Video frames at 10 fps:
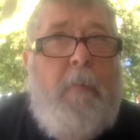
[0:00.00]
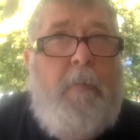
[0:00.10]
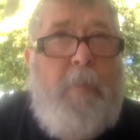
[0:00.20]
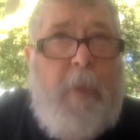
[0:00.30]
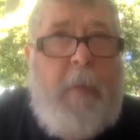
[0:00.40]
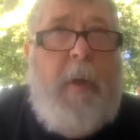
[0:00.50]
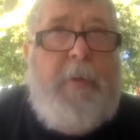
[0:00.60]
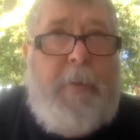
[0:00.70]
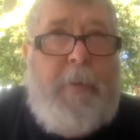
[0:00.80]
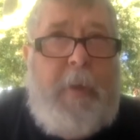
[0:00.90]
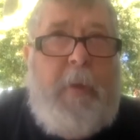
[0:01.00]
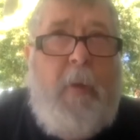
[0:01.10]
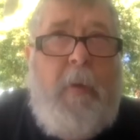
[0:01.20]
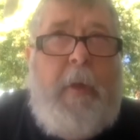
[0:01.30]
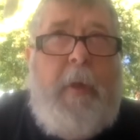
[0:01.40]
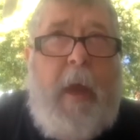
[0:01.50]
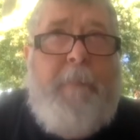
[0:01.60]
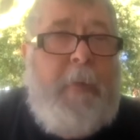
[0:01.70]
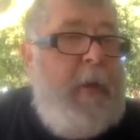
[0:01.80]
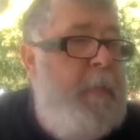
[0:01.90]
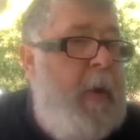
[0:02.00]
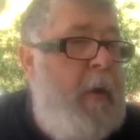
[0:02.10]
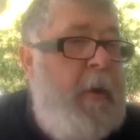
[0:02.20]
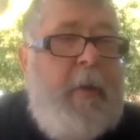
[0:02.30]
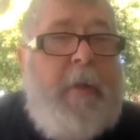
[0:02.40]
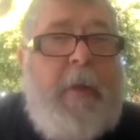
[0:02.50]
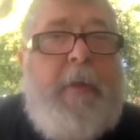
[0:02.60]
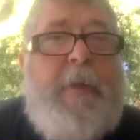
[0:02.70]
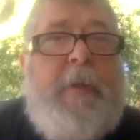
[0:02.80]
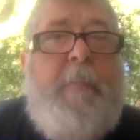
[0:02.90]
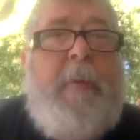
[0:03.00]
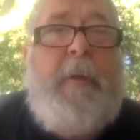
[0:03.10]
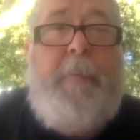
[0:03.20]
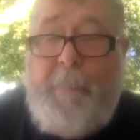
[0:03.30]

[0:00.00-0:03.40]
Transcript: pretty much the only African American kids at the meet.